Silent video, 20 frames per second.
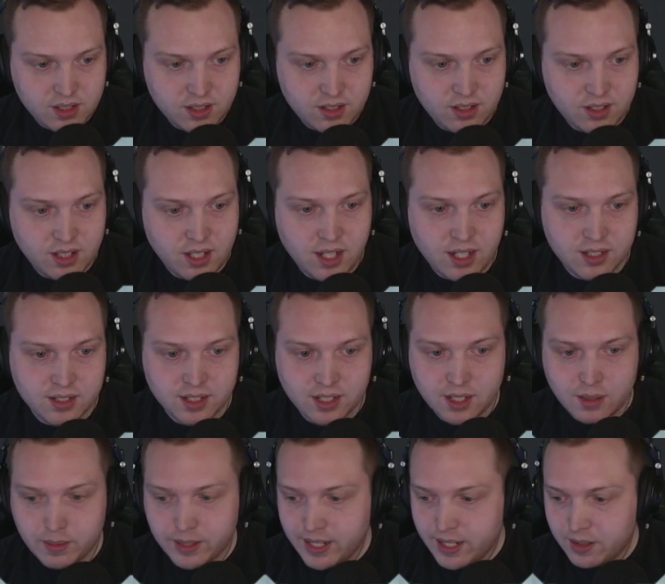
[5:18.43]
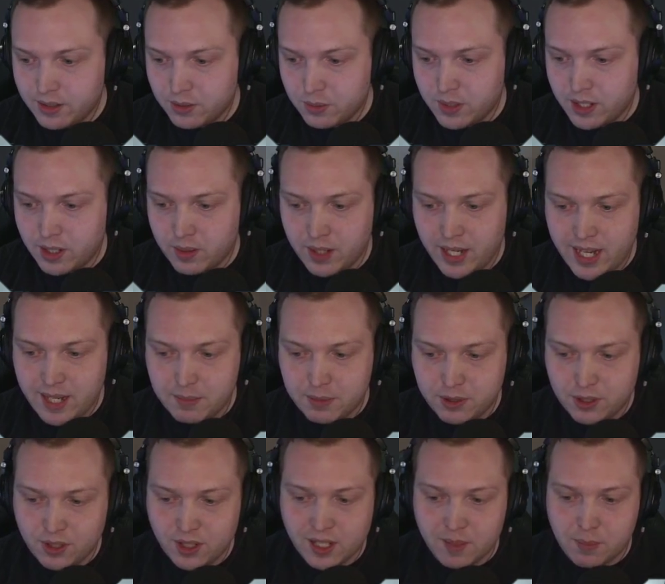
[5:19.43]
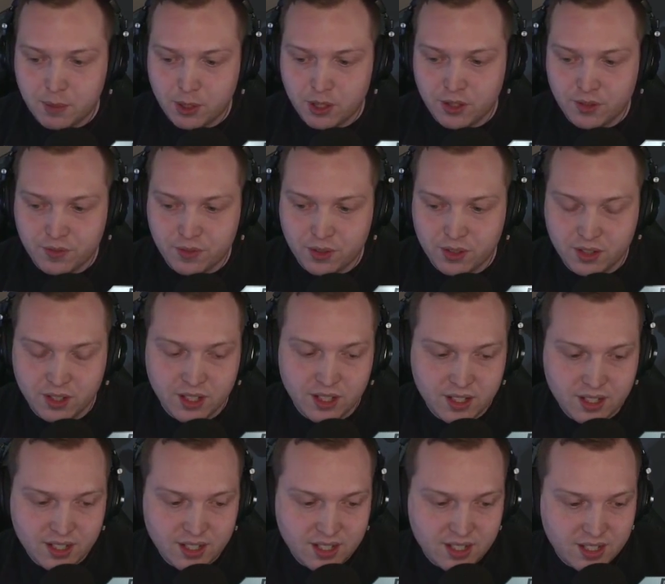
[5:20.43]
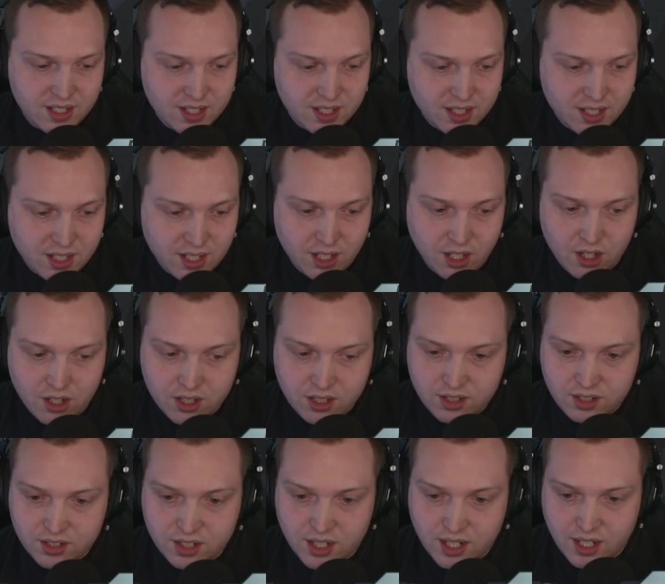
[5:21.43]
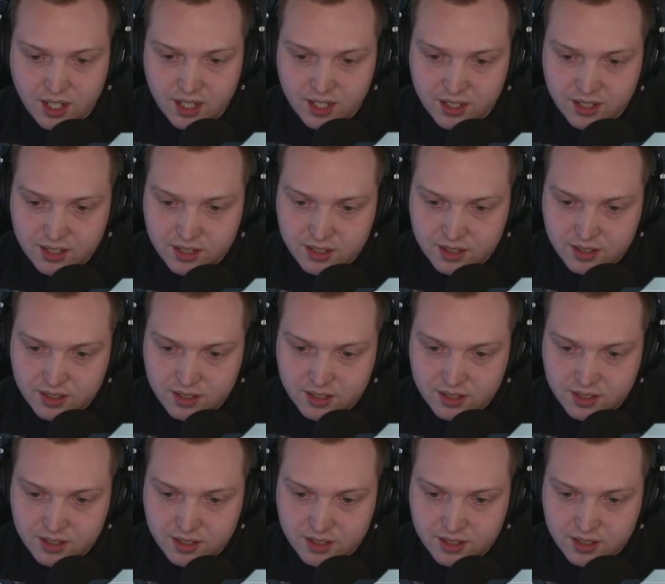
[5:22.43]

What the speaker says: Stars are coming out as well. Absolutely beautiful. Lock Star.